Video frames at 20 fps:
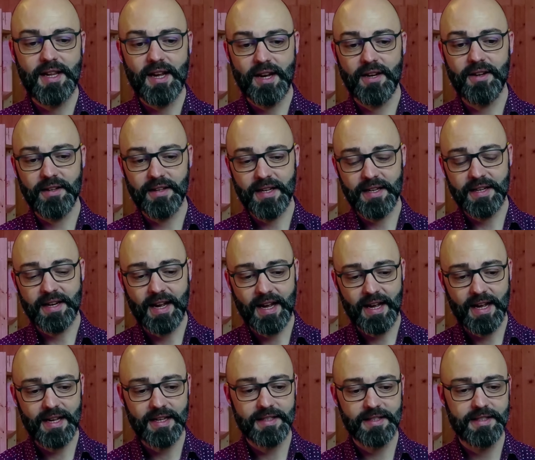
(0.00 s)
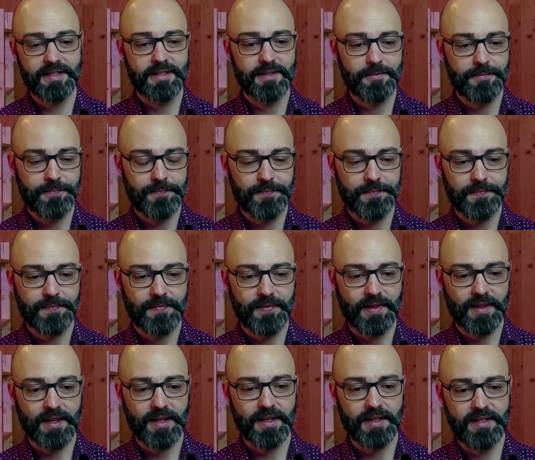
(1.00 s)
Now it has
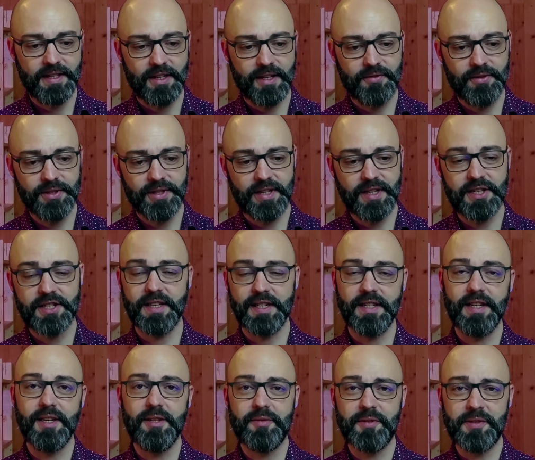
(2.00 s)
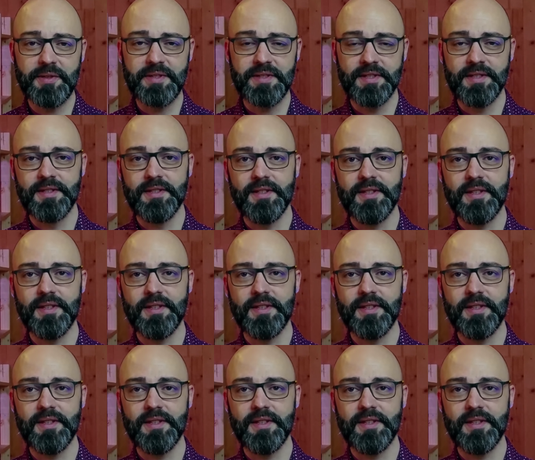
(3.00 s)
the advantage that it